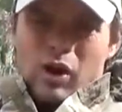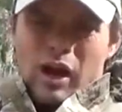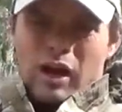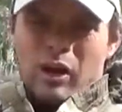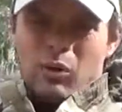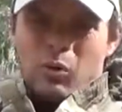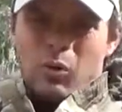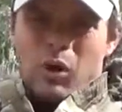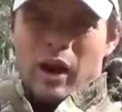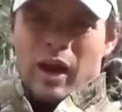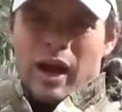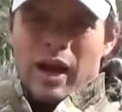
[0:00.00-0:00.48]

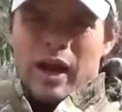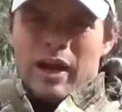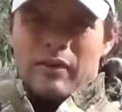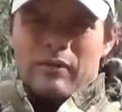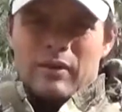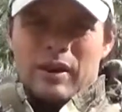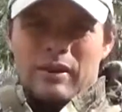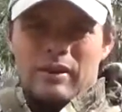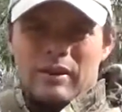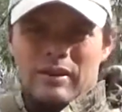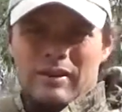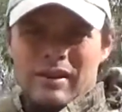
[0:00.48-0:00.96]
run away
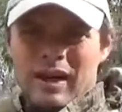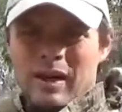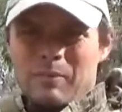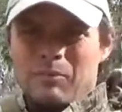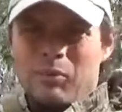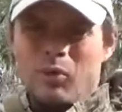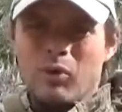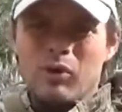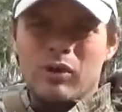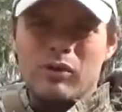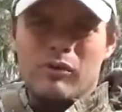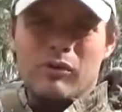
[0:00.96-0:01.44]
if you had to
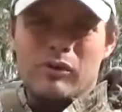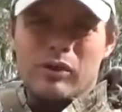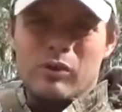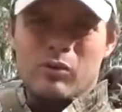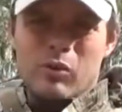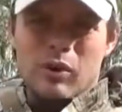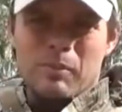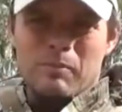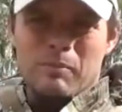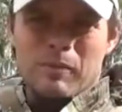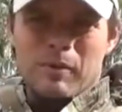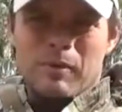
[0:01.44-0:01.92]
dump all your
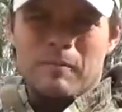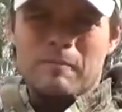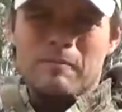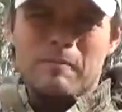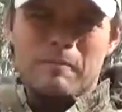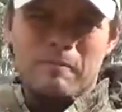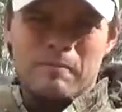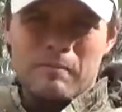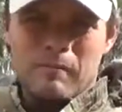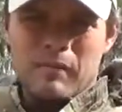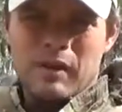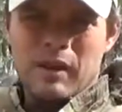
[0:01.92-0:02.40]

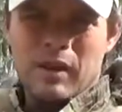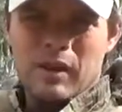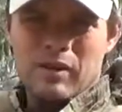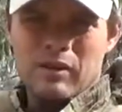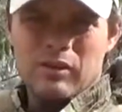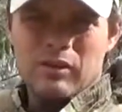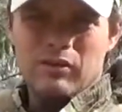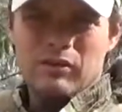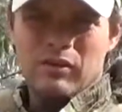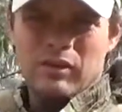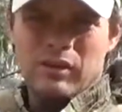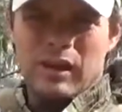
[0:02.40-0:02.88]
equipment.
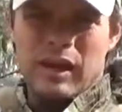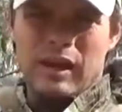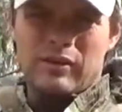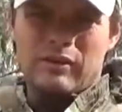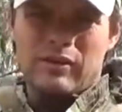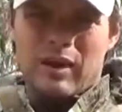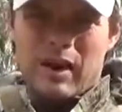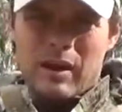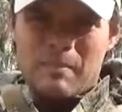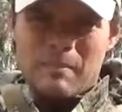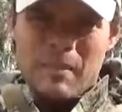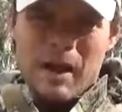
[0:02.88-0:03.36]
You still
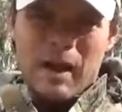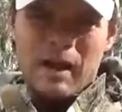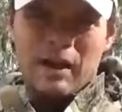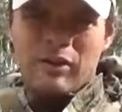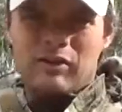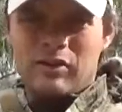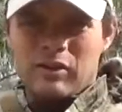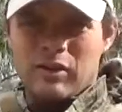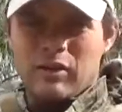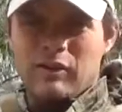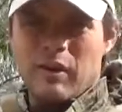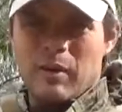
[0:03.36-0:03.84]
had a
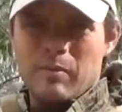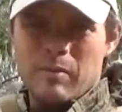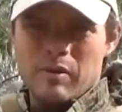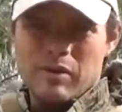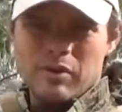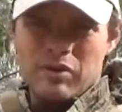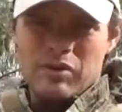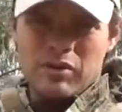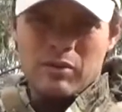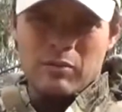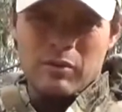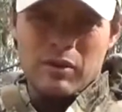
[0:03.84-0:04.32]
magazine of
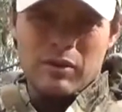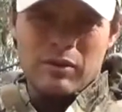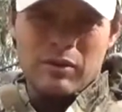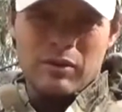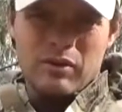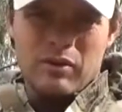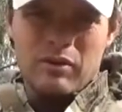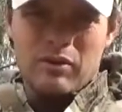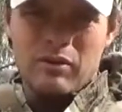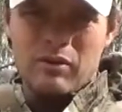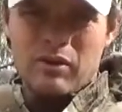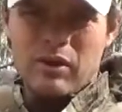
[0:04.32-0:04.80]
ammunition
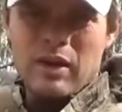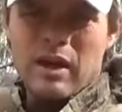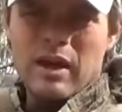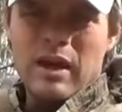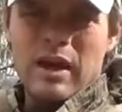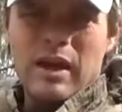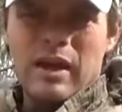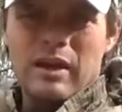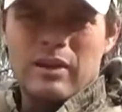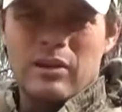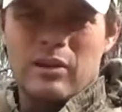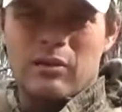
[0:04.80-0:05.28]
with you,
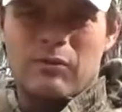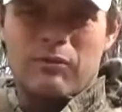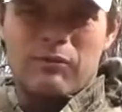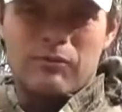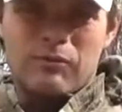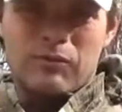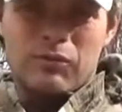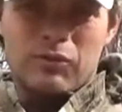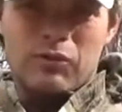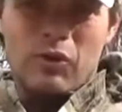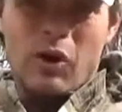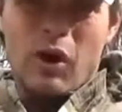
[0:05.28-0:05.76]
your
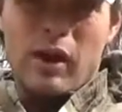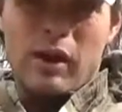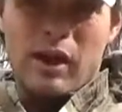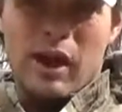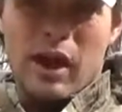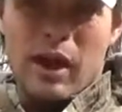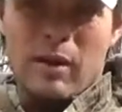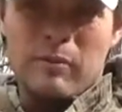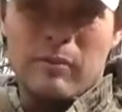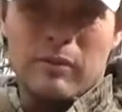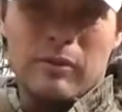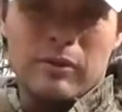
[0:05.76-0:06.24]

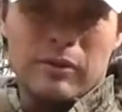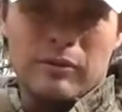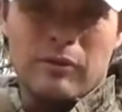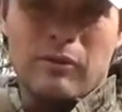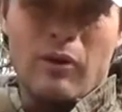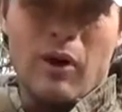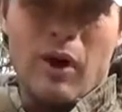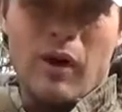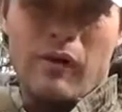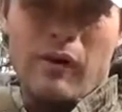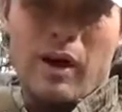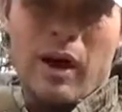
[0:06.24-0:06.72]
sidearm and your
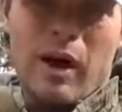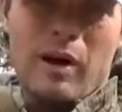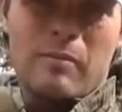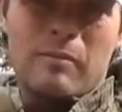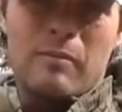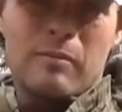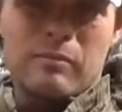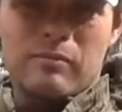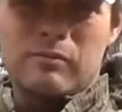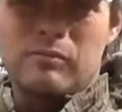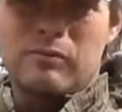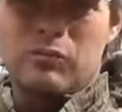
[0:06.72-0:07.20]

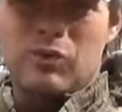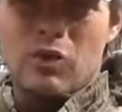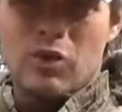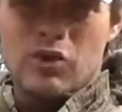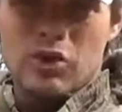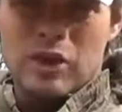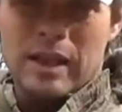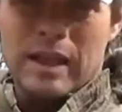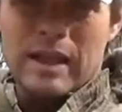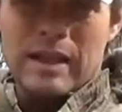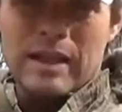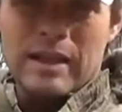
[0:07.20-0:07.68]
firearm
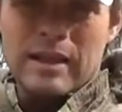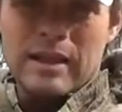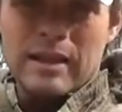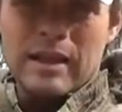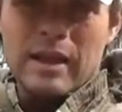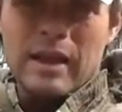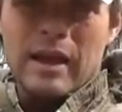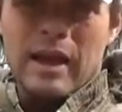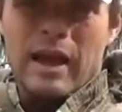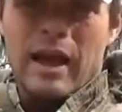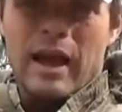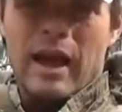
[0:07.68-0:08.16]
usually,
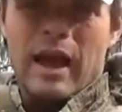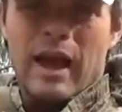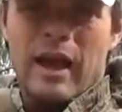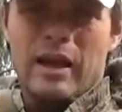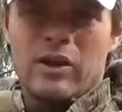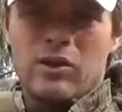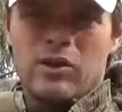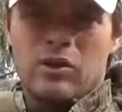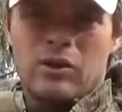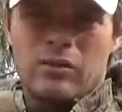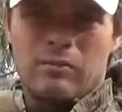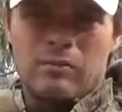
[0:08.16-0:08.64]

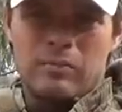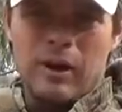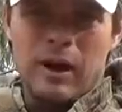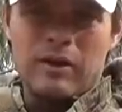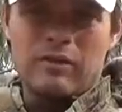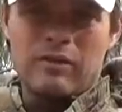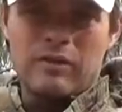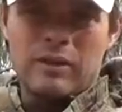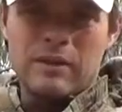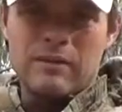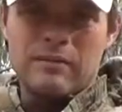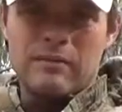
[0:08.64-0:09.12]
and you could
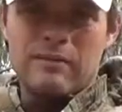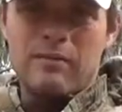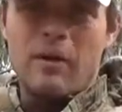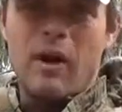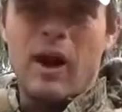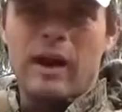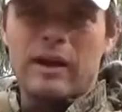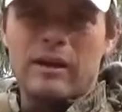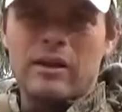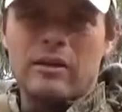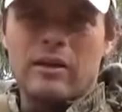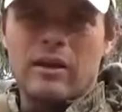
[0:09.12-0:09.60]
basically
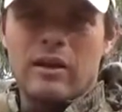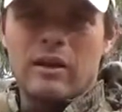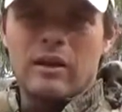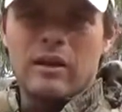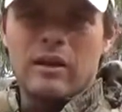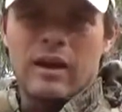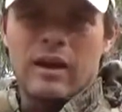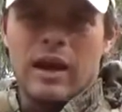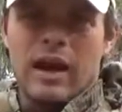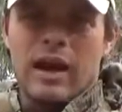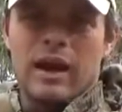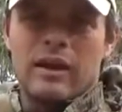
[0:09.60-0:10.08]
fight
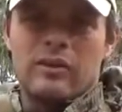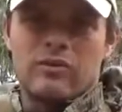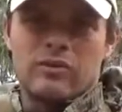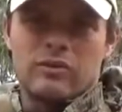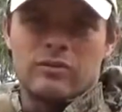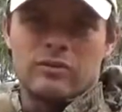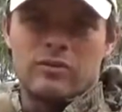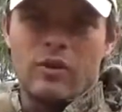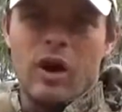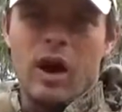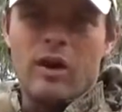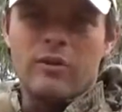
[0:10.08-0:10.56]
and
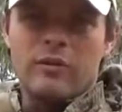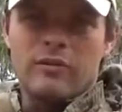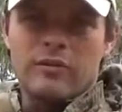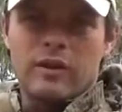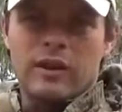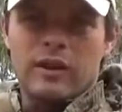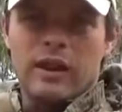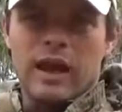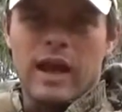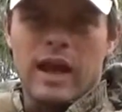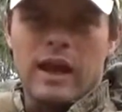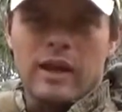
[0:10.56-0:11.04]
survive
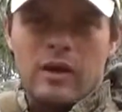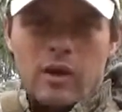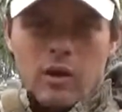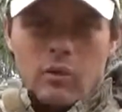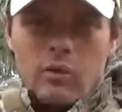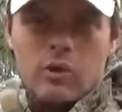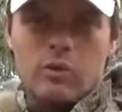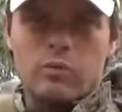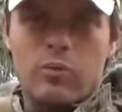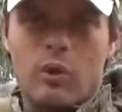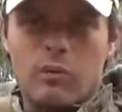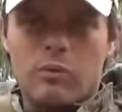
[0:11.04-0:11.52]
off the land
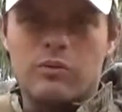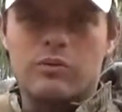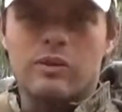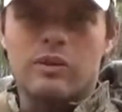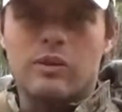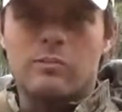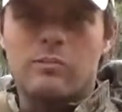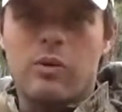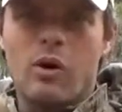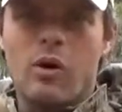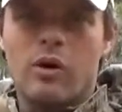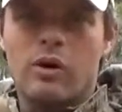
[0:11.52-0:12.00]
with what
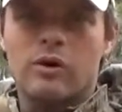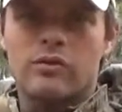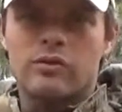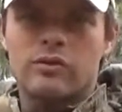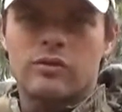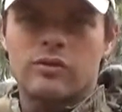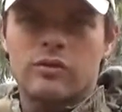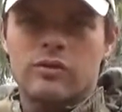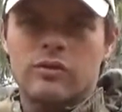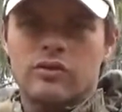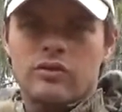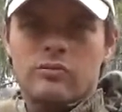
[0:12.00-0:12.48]
was in the
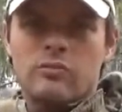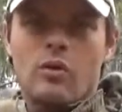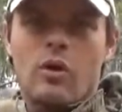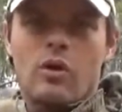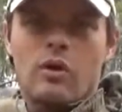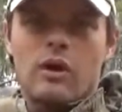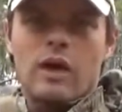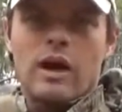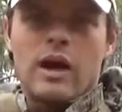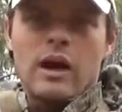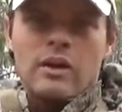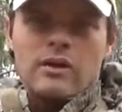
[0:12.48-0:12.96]
pockets of the
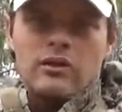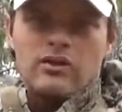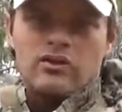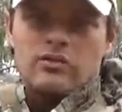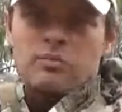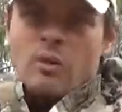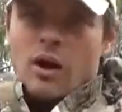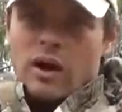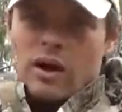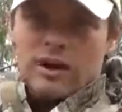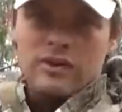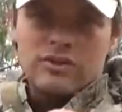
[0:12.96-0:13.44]
smock. The
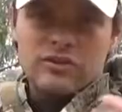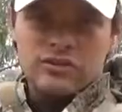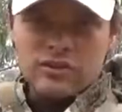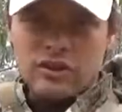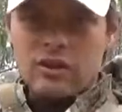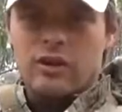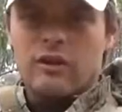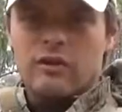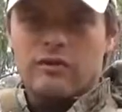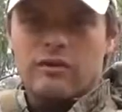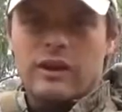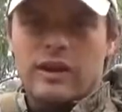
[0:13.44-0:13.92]
smock
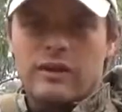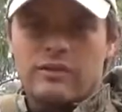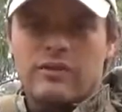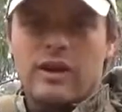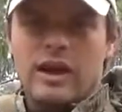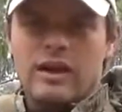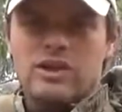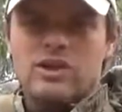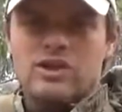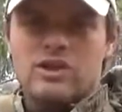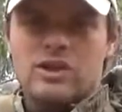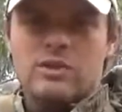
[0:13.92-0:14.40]
itself
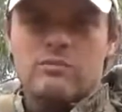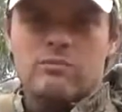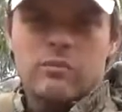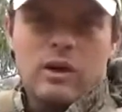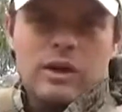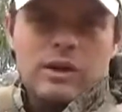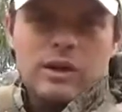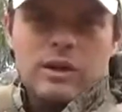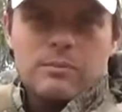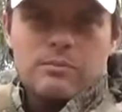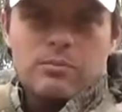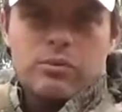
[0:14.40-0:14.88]
is actually
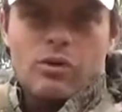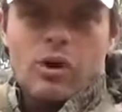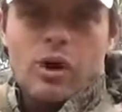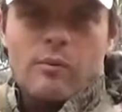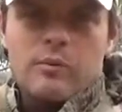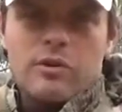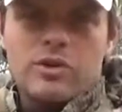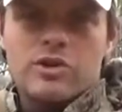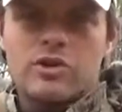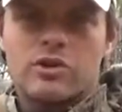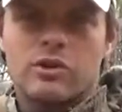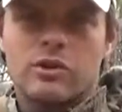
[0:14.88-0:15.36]
one of your
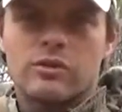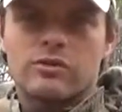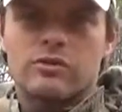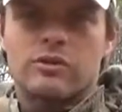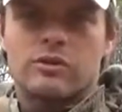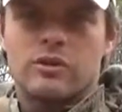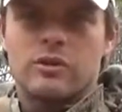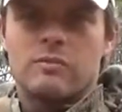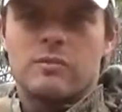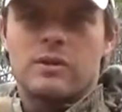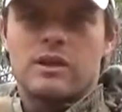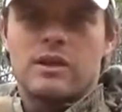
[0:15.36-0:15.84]
primary
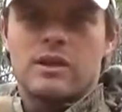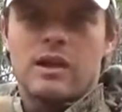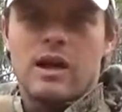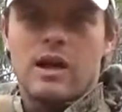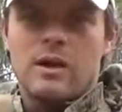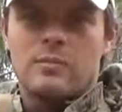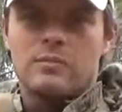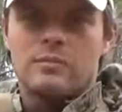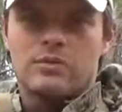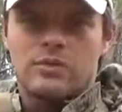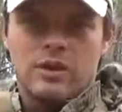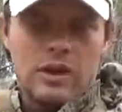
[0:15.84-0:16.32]
shelters. It
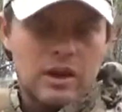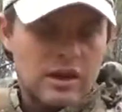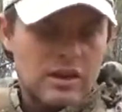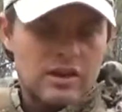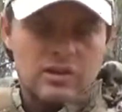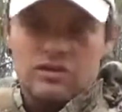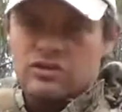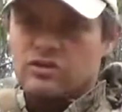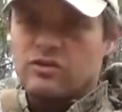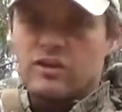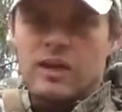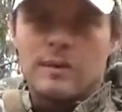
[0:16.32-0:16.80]
becomes
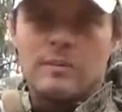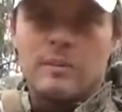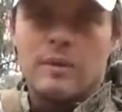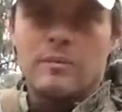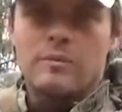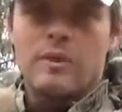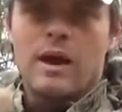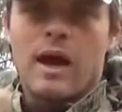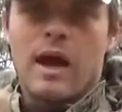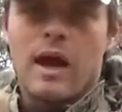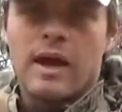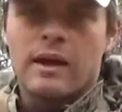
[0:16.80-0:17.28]
your
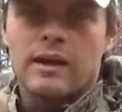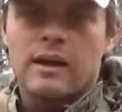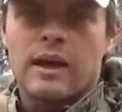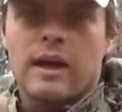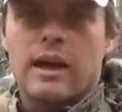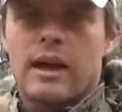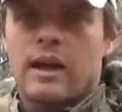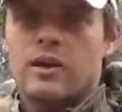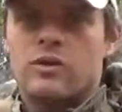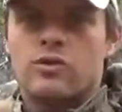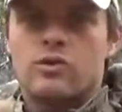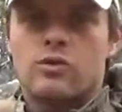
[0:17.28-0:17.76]
sleeping bag
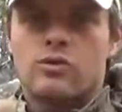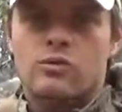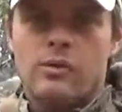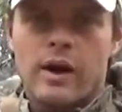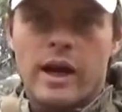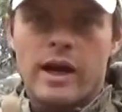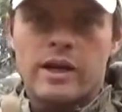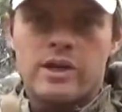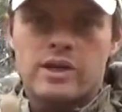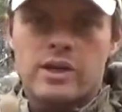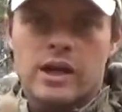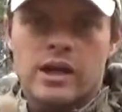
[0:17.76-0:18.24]
and your
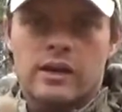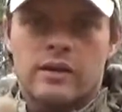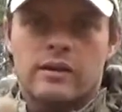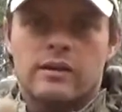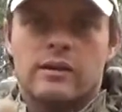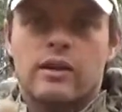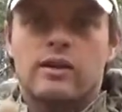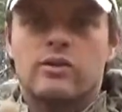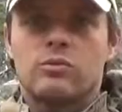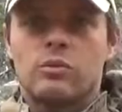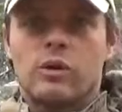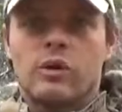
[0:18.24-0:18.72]
rain
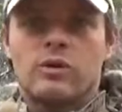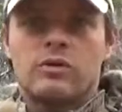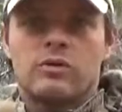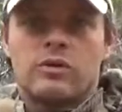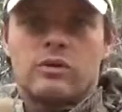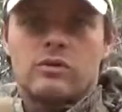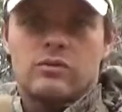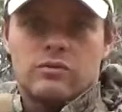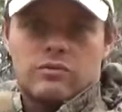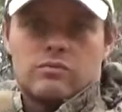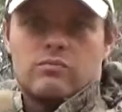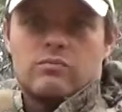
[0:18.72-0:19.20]
jacket, as well
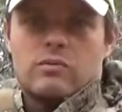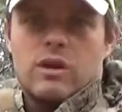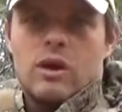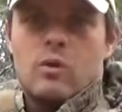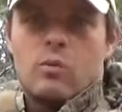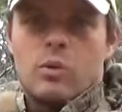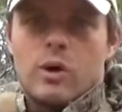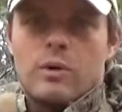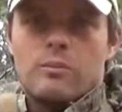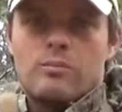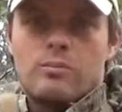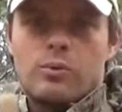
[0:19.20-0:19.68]
as
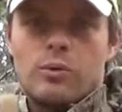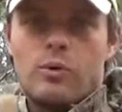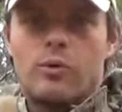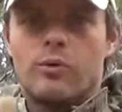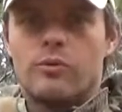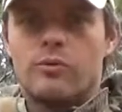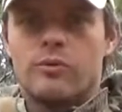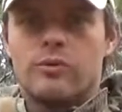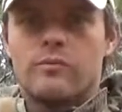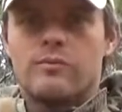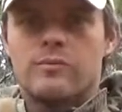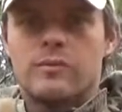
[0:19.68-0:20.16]
a
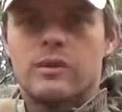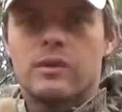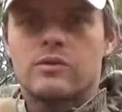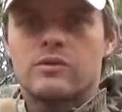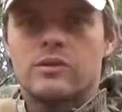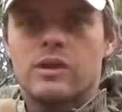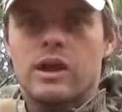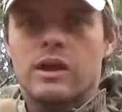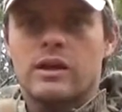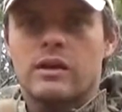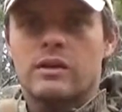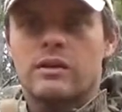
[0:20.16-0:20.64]
windproof
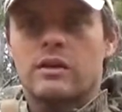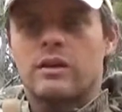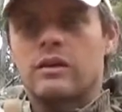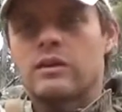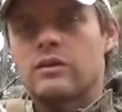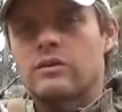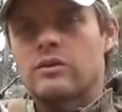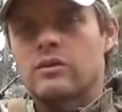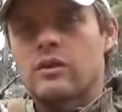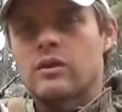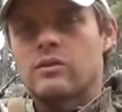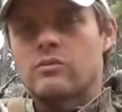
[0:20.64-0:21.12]
jacket
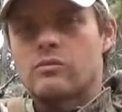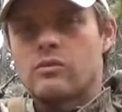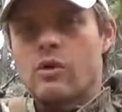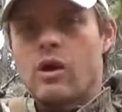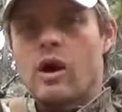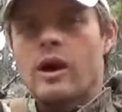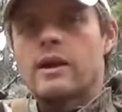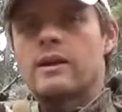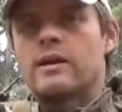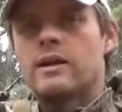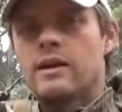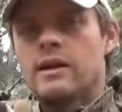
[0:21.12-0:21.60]
in its own
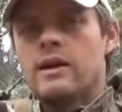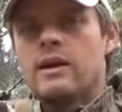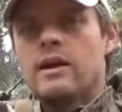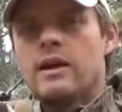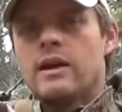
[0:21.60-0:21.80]
right.